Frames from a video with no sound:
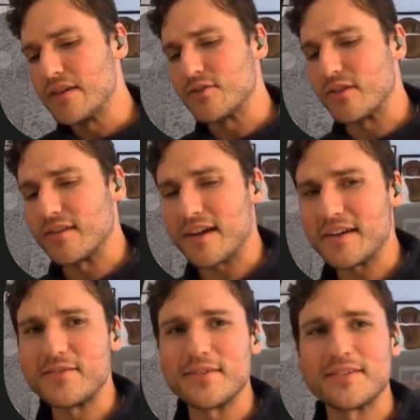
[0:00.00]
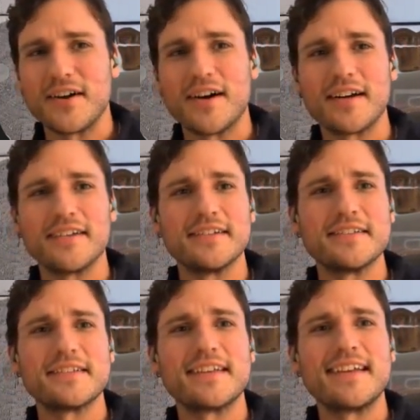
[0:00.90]
So the title of this talk
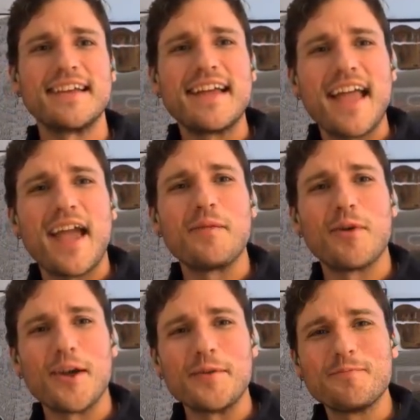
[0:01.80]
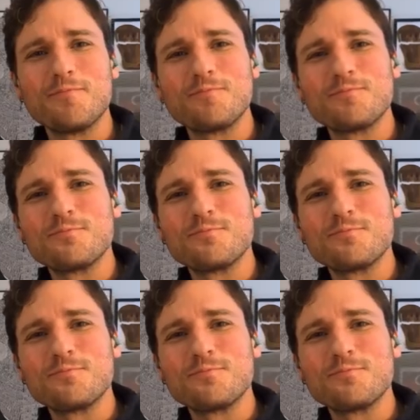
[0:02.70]
is, "Hey babe,